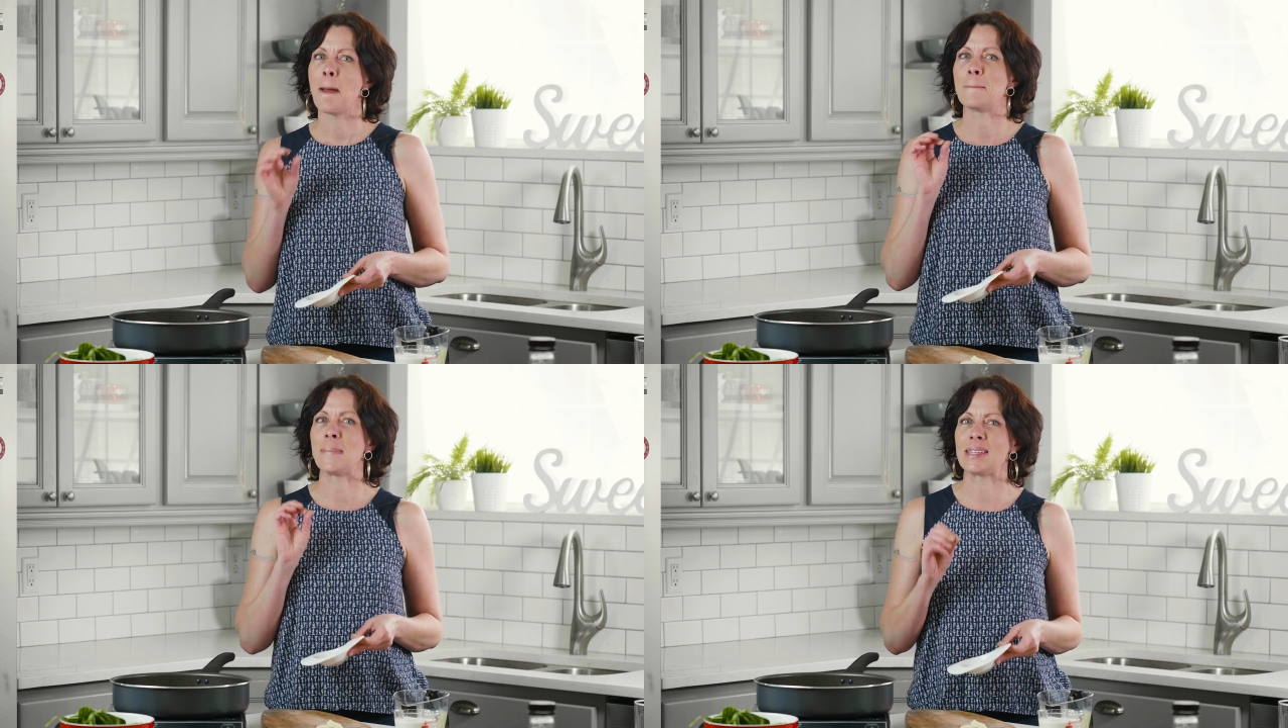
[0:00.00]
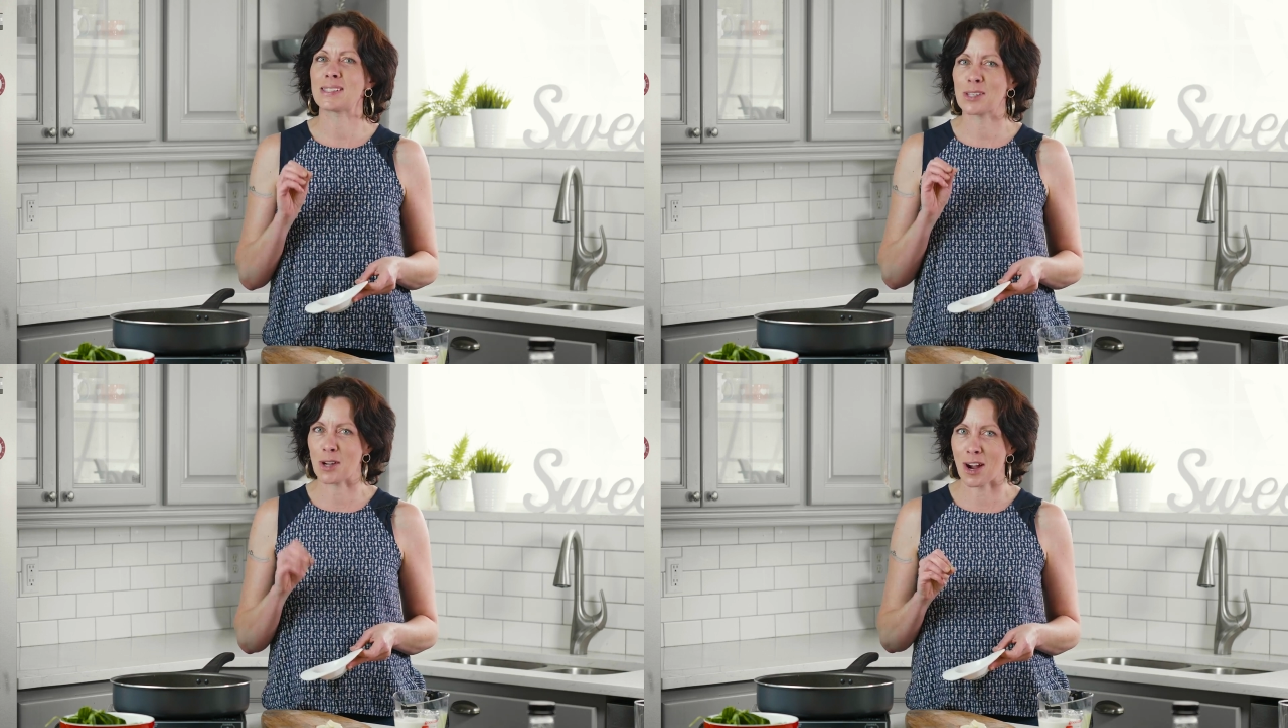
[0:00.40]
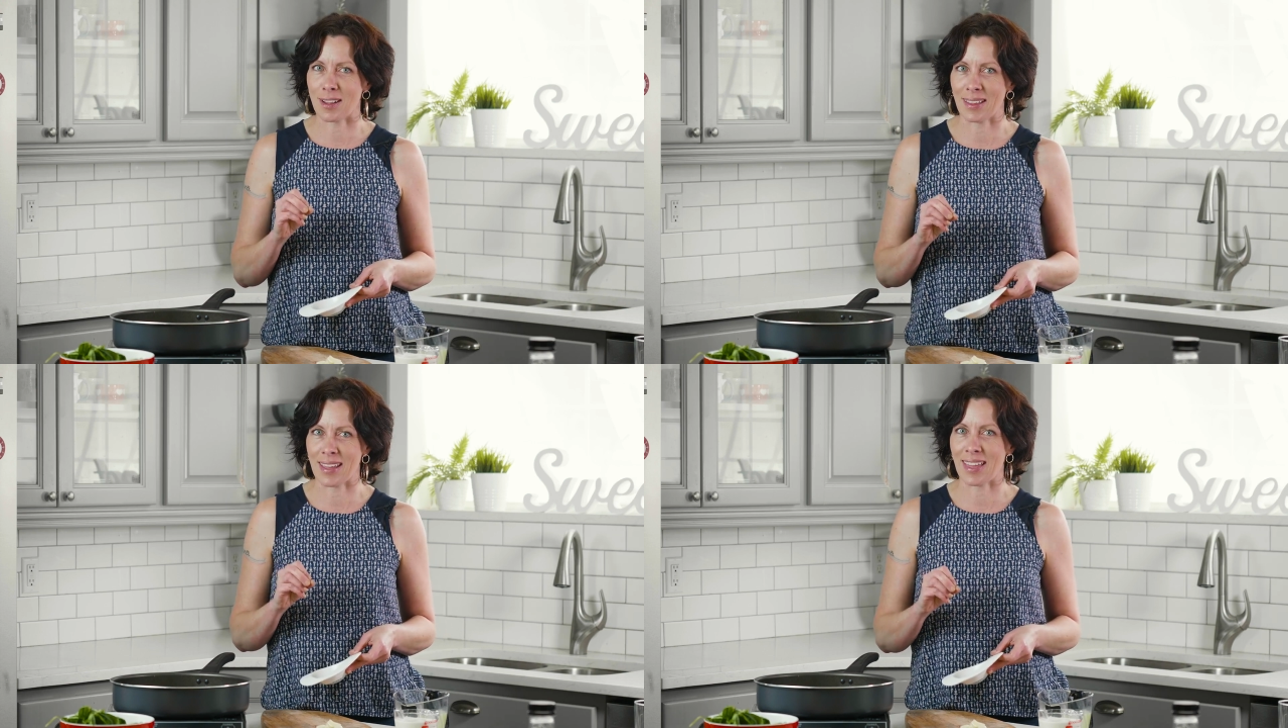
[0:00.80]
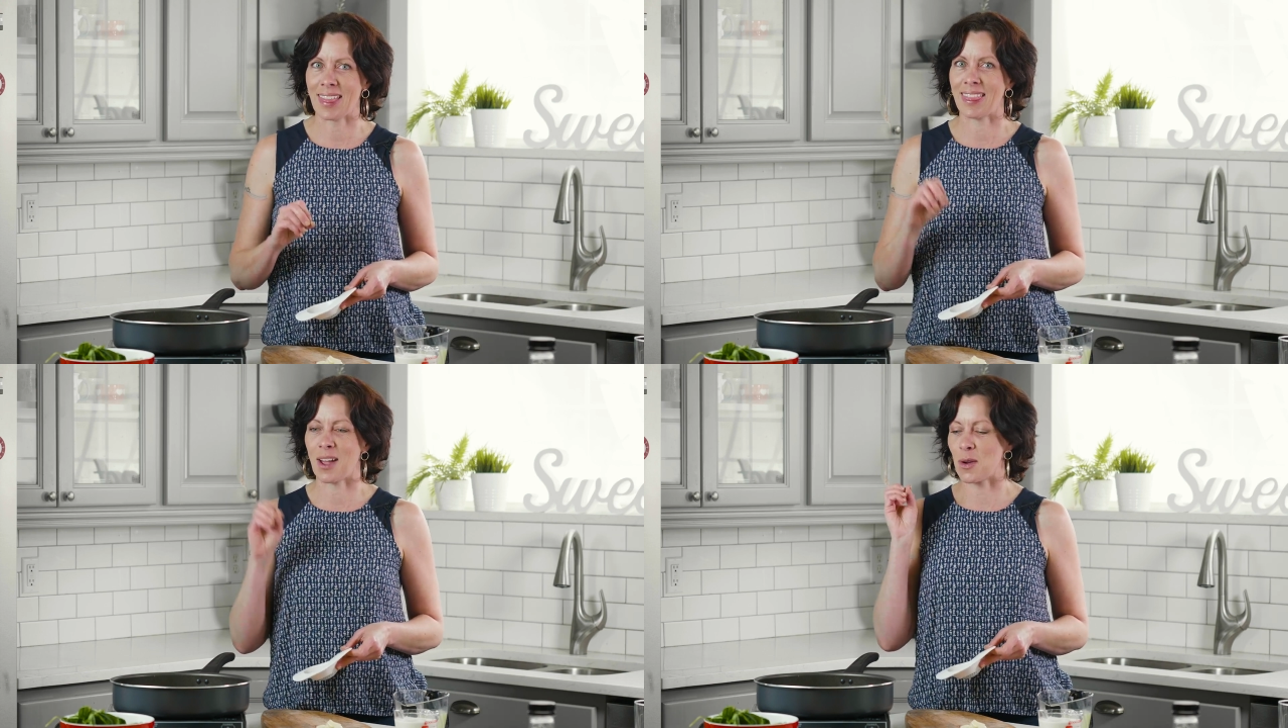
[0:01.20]
minced garlic
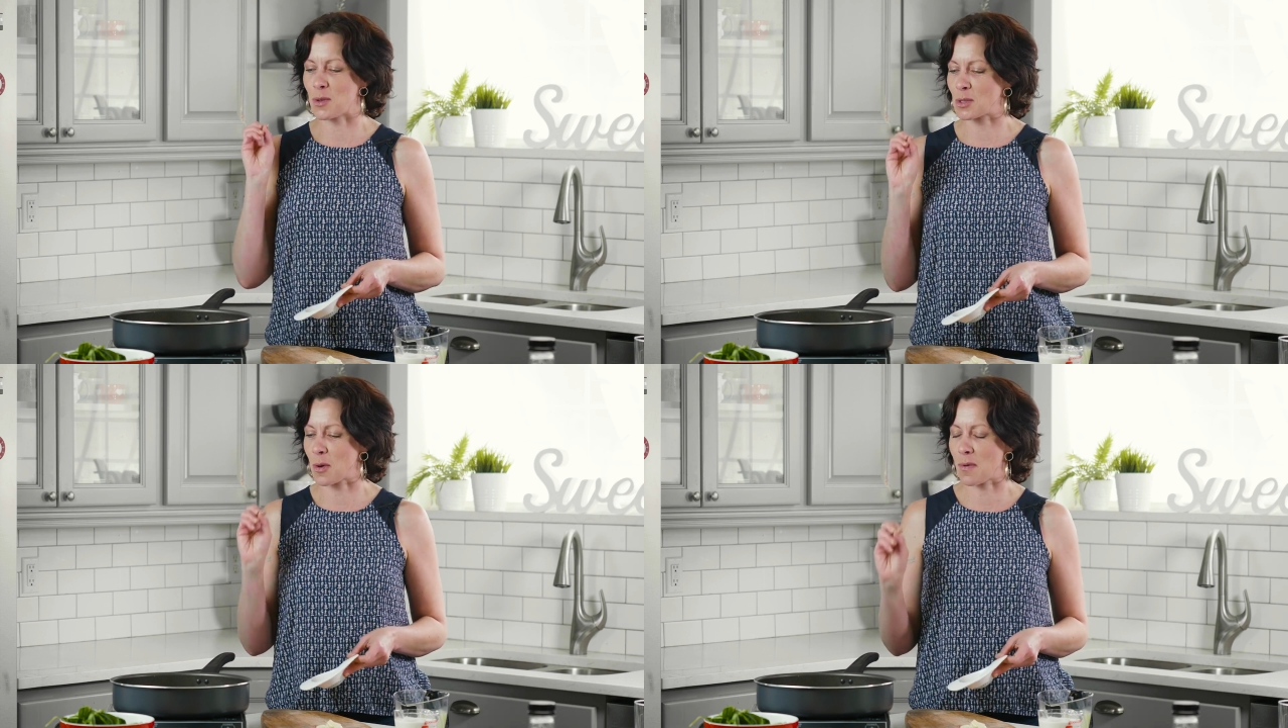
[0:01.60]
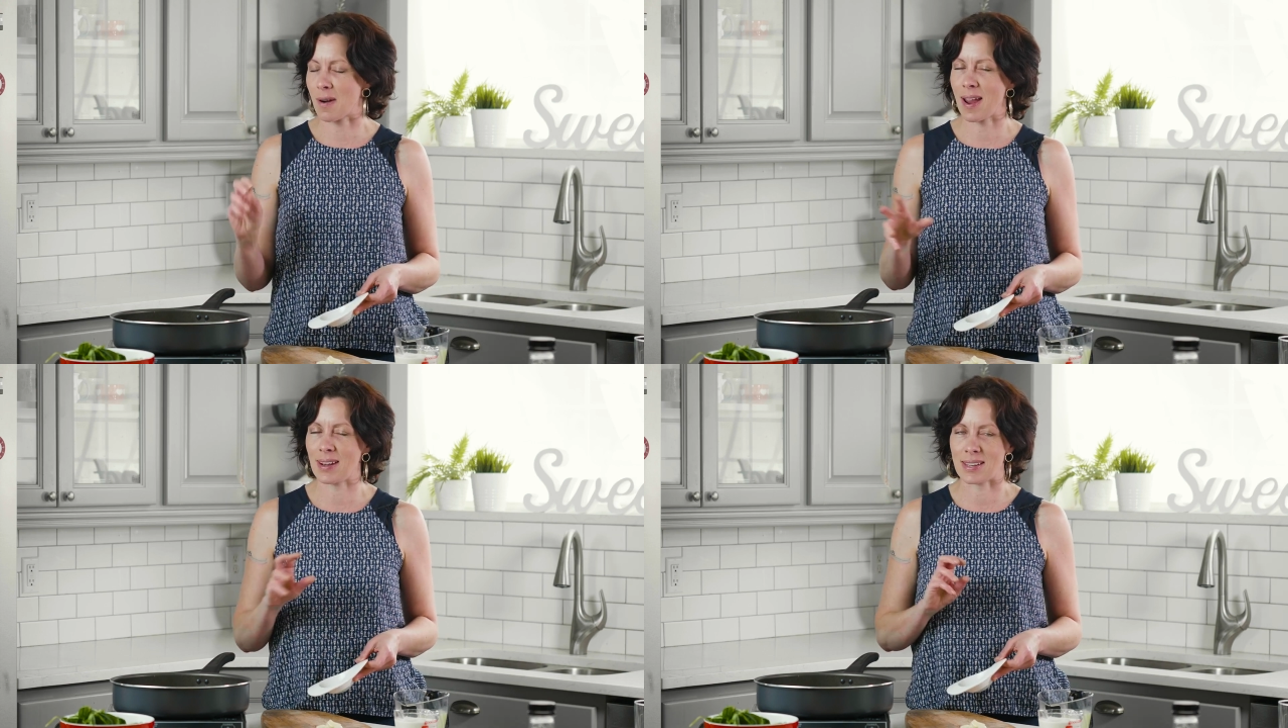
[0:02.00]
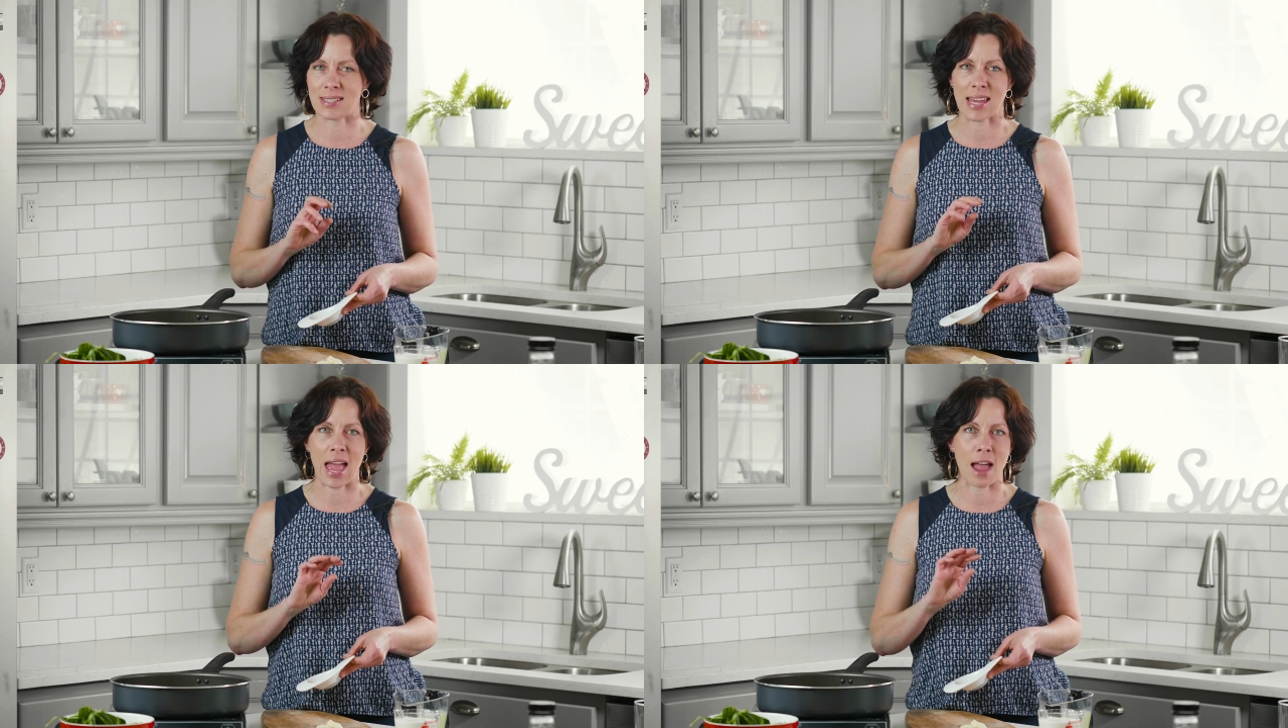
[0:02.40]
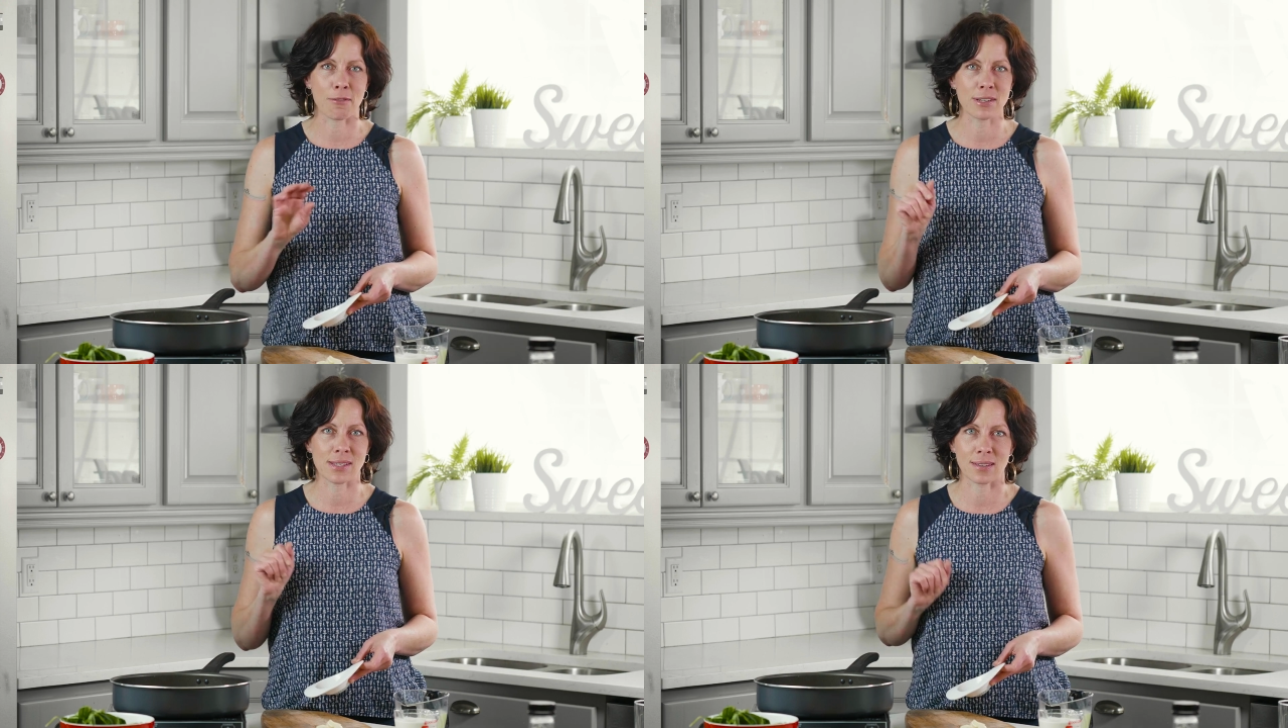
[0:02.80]
that goes right into
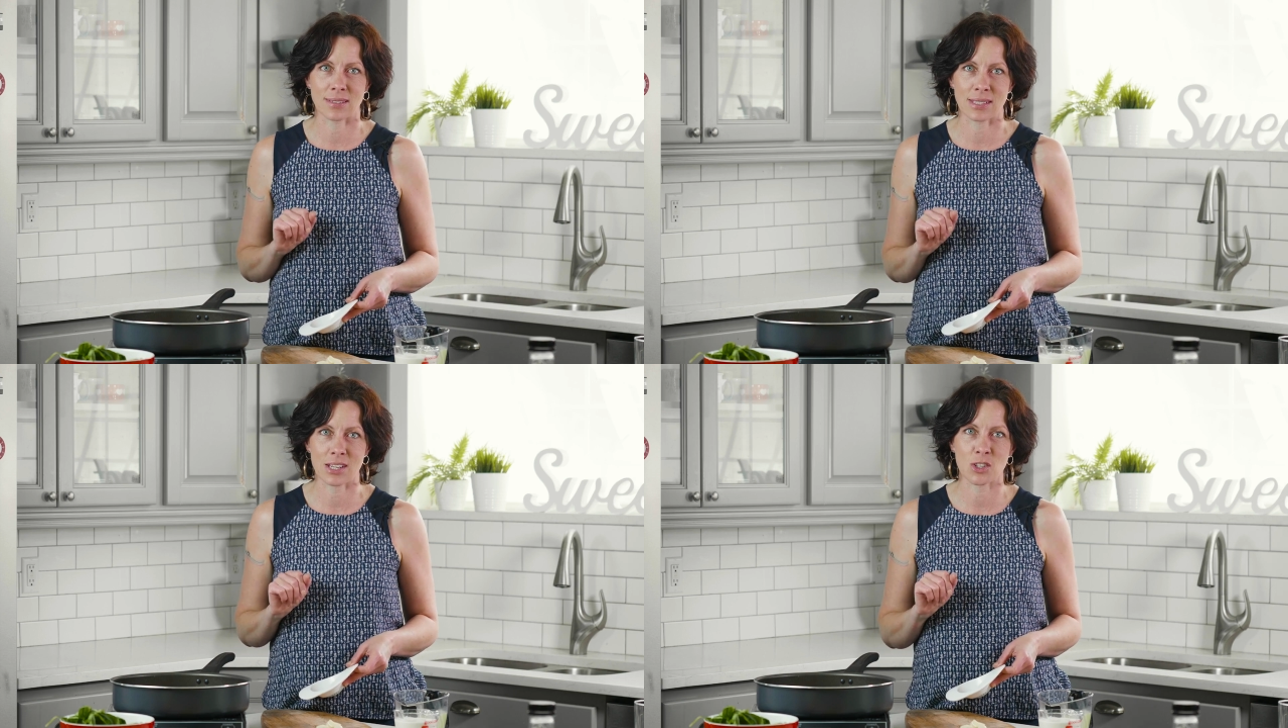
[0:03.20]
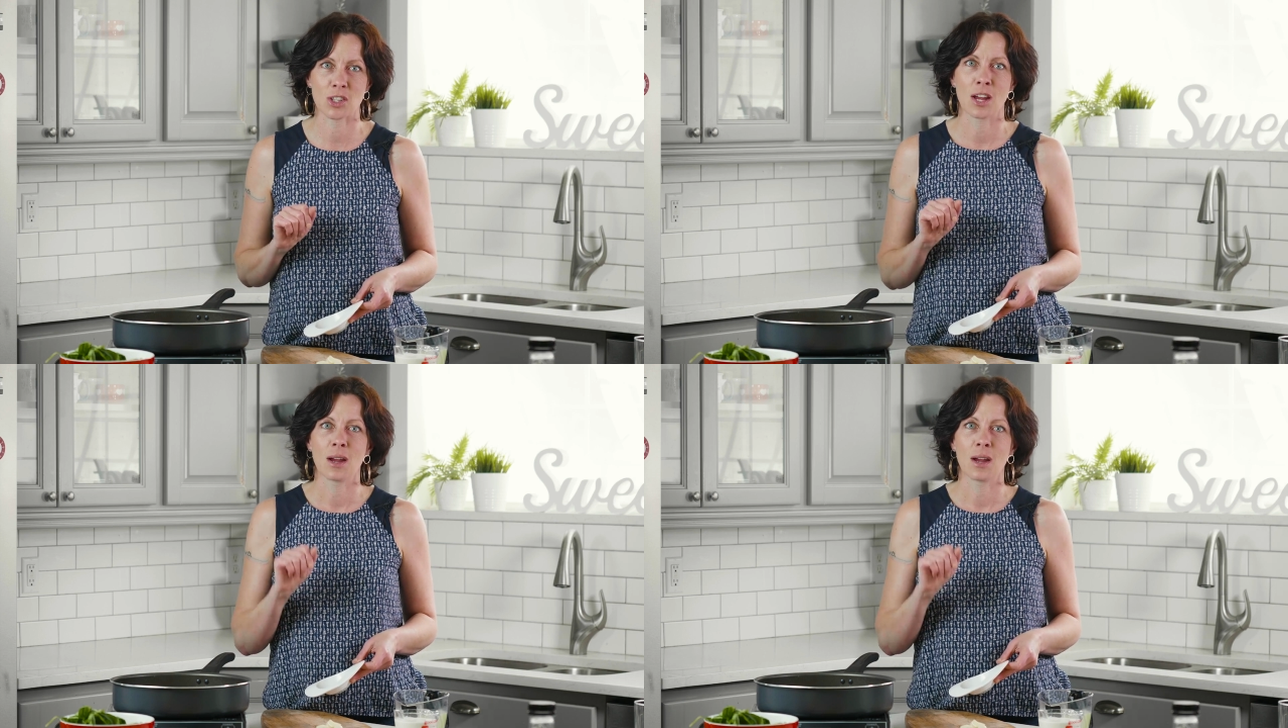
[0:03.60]
every single dish